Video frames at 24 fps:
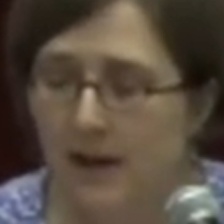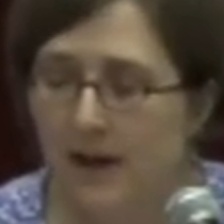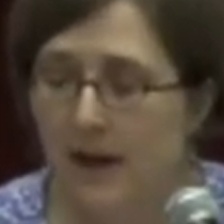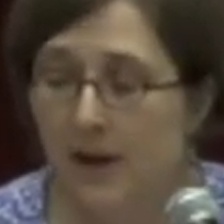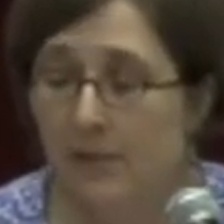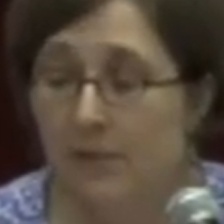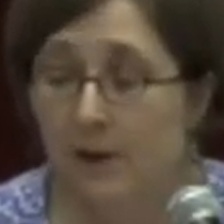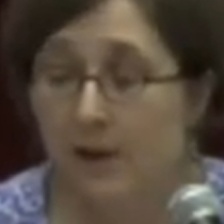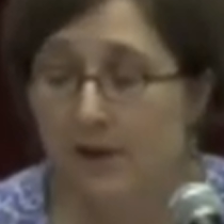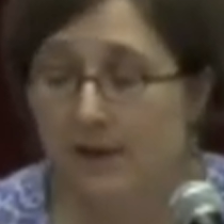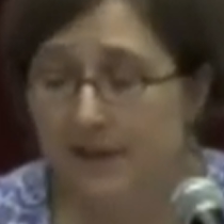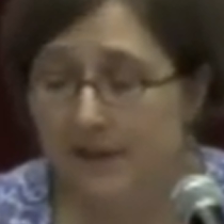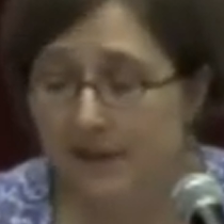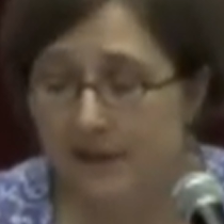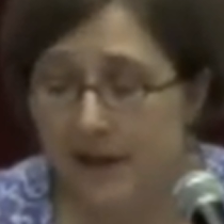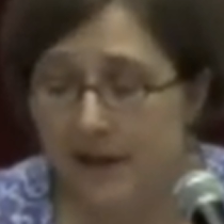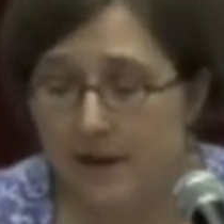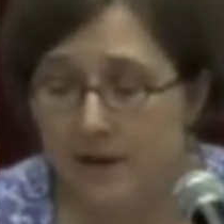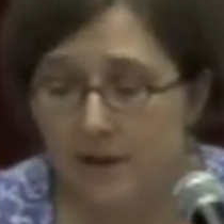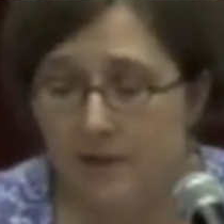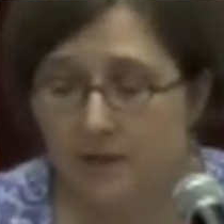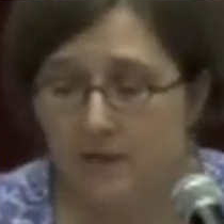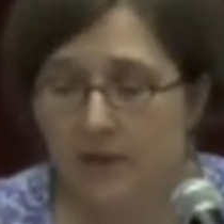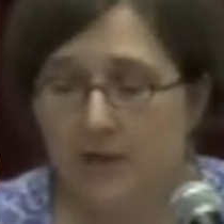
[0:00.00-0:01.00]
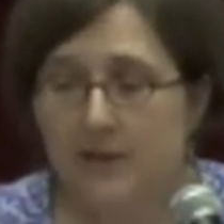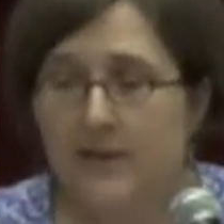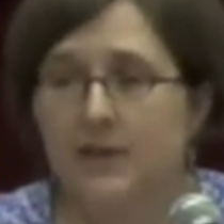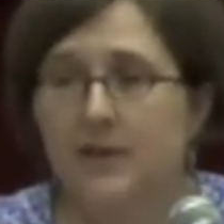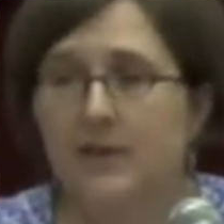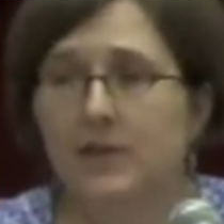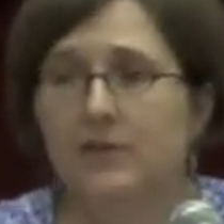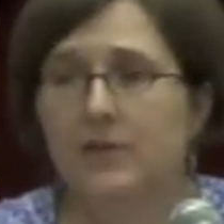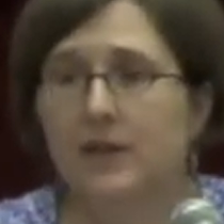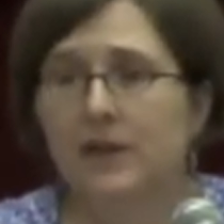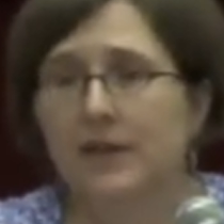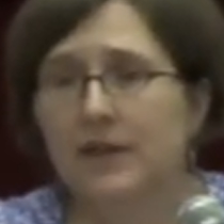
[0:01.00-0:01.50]
and multilateral fronts
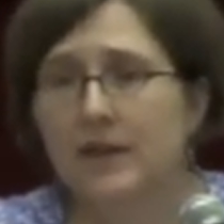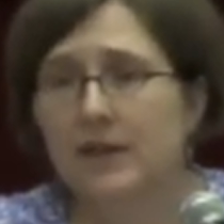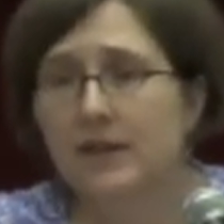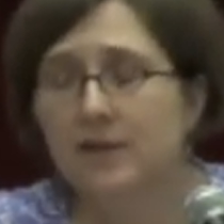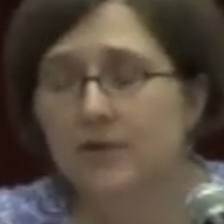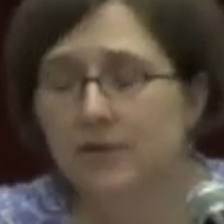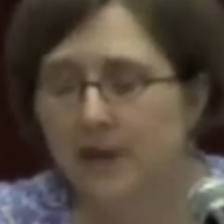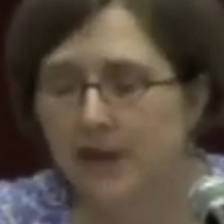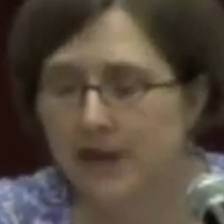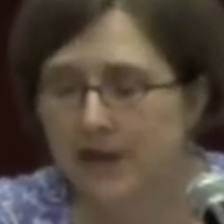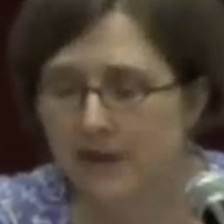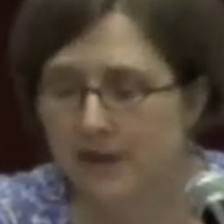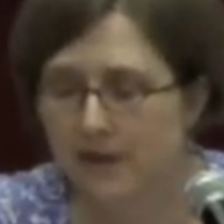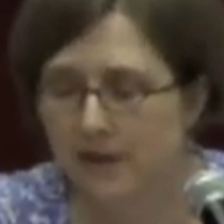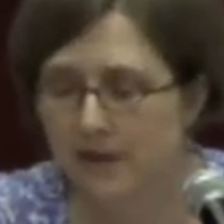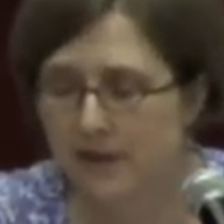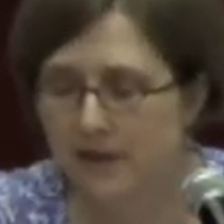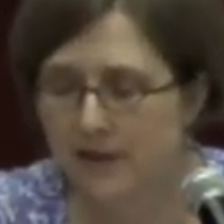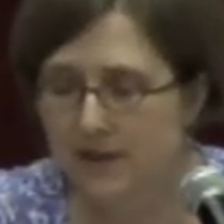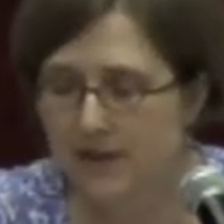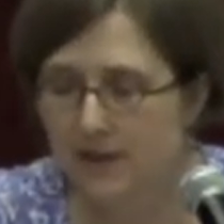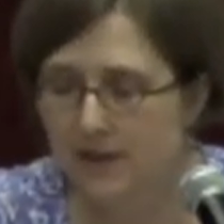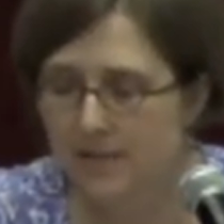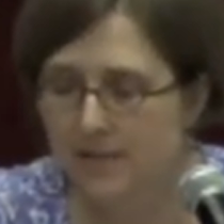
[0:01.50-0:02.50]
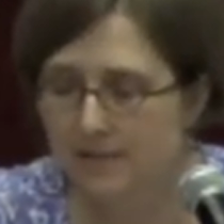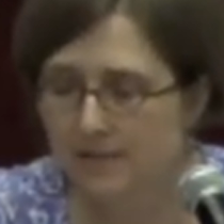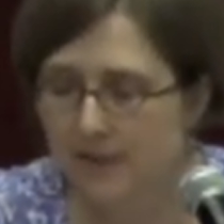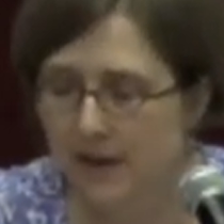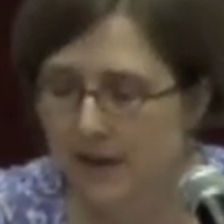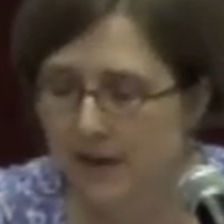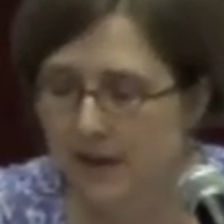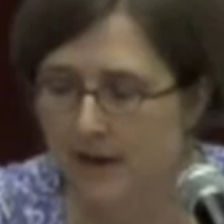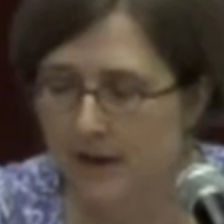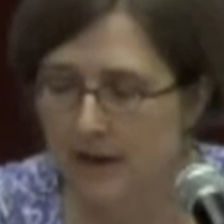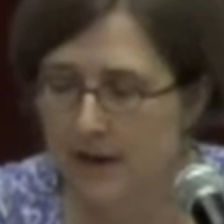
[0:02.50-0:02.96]
to strengthen trade integration.